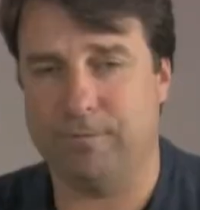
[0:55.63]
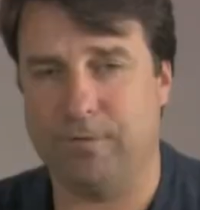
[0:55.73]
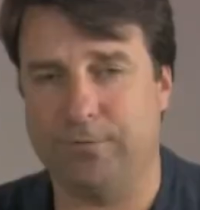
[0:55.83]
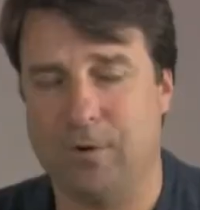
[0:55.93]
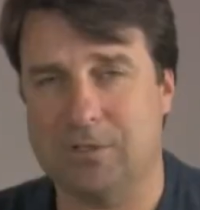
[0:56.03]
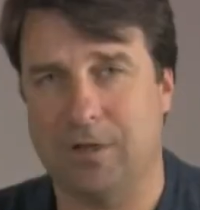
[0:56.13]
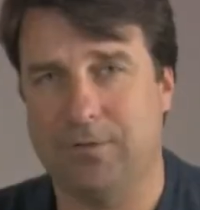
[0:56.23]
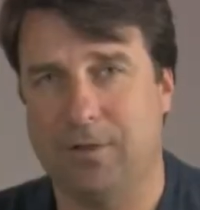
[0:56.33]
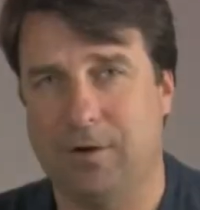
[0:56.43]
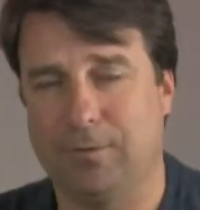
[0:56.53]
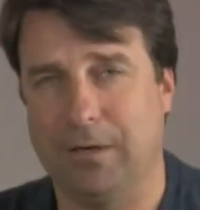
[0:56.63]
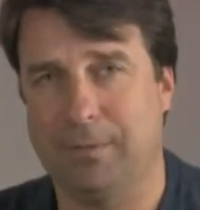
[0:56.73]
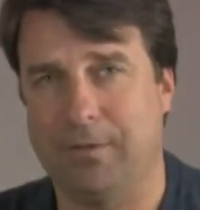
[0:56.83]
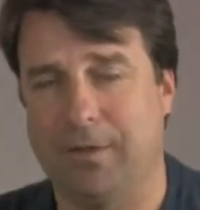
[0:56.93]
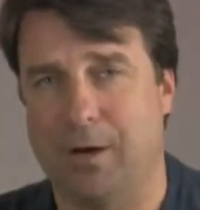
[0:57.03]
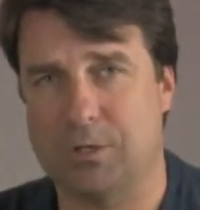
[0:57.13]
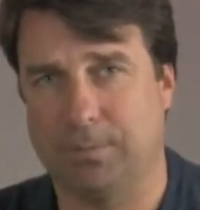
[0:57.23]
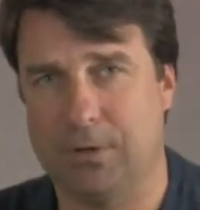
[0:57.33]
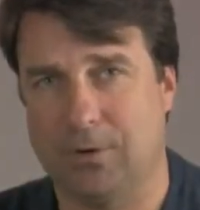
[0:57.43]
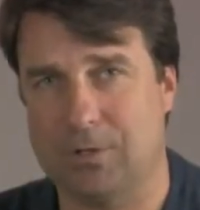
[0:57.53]
for folks out there really about the
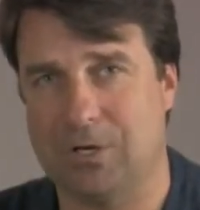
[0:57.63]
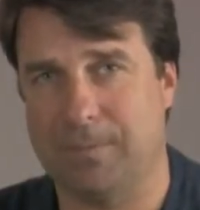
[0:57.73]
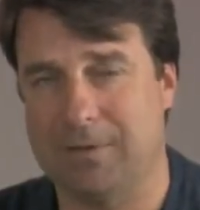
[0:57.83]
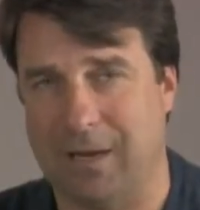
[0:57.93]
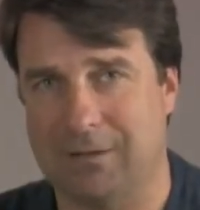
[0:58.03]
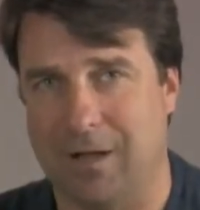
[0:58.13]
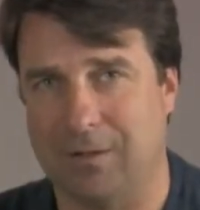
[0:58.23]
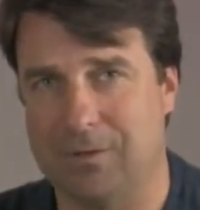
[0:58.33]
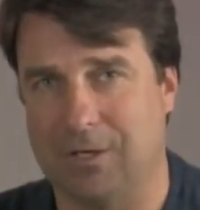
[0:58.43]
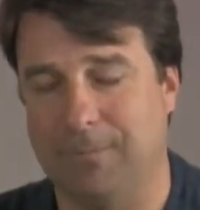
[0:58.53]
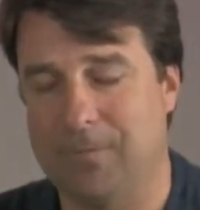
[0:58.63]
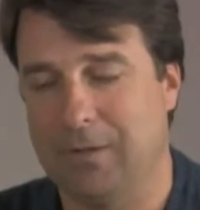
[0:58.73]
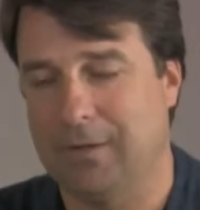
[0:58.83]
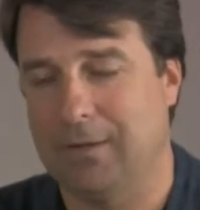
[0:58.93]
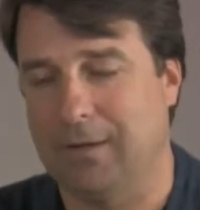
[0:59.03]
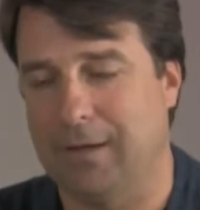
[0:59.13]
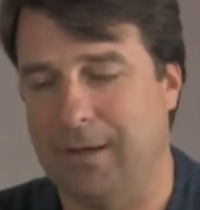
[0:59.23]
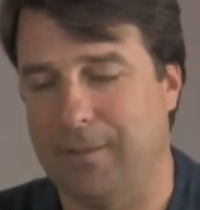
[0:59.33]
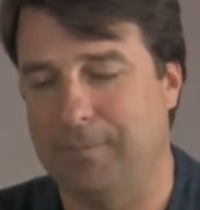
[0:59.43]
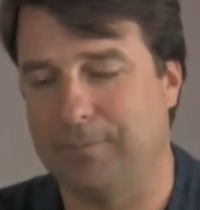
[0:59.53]
entrepreneurship and technology,
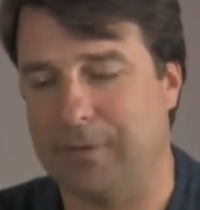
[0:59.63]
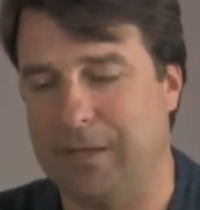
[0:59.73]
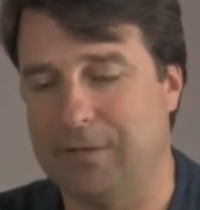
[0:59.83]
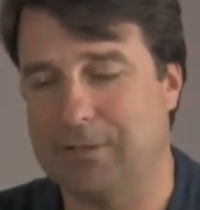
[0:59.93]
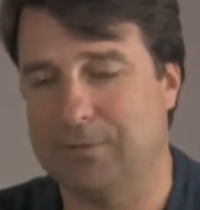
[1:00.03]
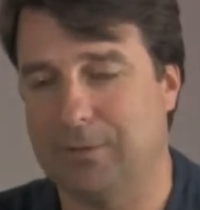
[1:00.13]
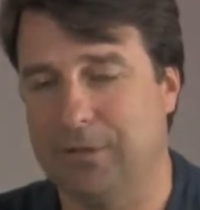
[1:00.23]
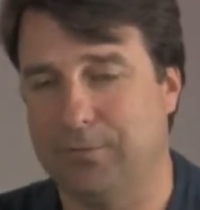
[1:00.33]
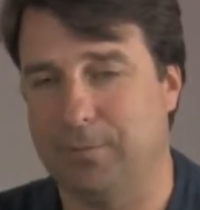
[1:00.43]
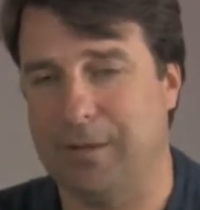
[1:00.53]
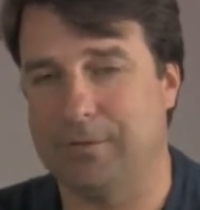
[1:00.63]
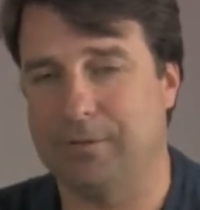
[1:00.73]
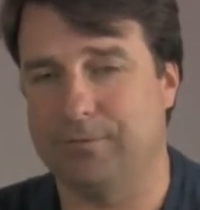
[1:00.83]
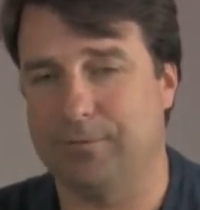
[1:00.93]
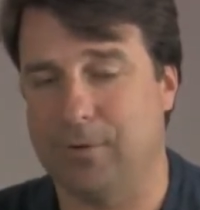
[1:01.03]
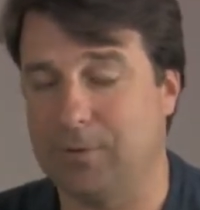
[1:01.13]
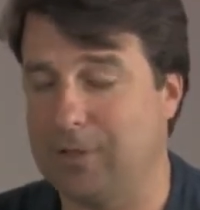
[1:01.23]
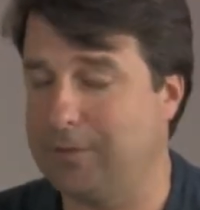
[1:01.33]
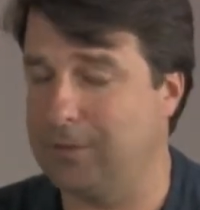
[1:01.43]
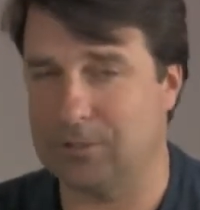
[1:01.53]
um, and this is really for about for folks
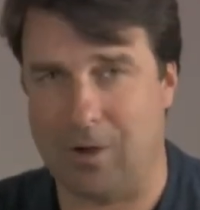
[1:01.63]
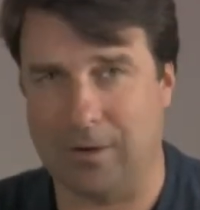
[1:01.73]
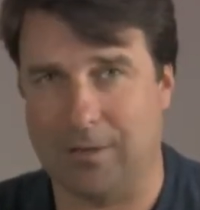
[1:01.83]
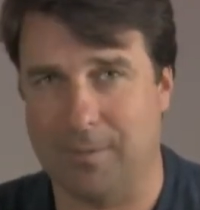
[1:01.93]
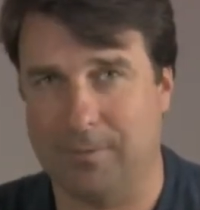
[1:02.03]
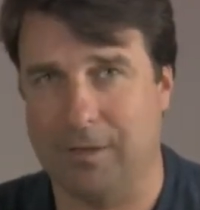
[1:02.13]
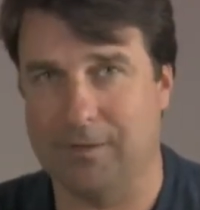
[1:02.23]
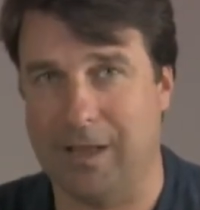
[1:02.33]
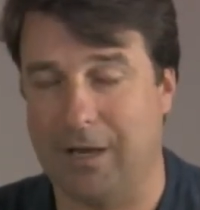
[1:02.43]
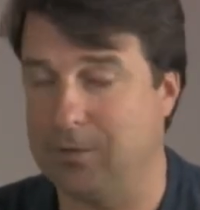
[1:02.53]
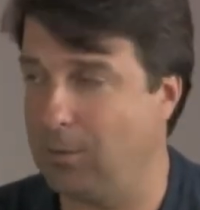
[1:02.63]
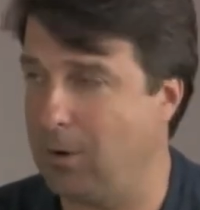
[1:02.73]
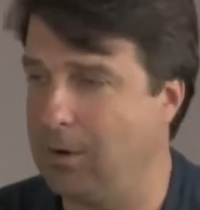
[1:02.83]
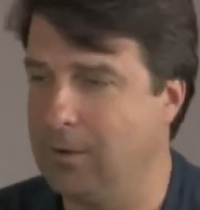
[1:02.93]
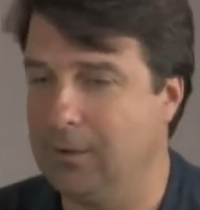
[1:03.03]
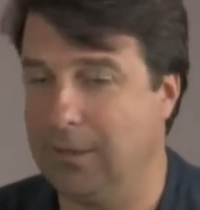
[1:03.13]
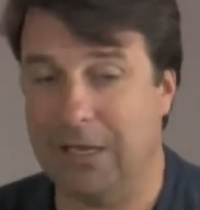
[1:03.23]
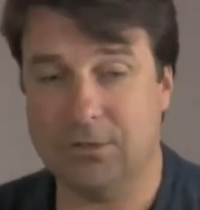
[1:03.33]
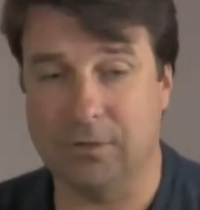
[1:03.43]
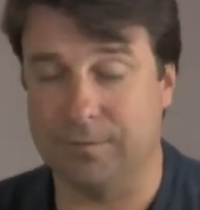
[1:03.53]
out there starting companies and or
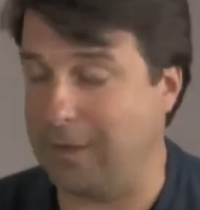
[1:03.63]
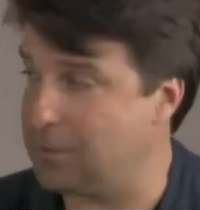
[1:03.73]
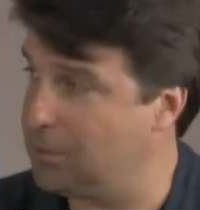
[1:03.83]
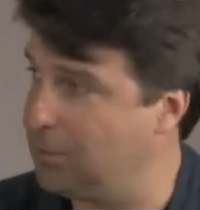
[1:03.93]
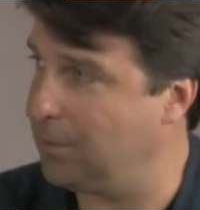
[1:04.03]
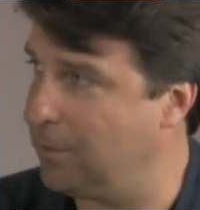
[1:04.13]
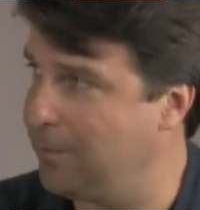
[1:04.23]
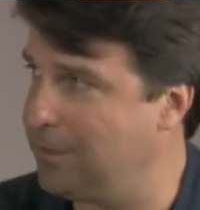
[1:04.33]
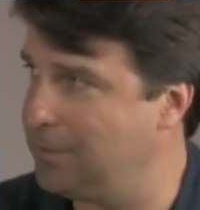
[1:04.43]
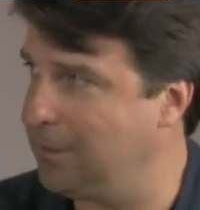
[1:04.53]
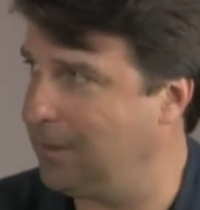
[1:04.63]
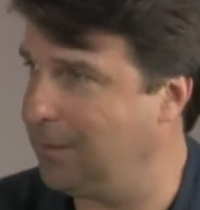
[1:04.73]
angel investors are investing.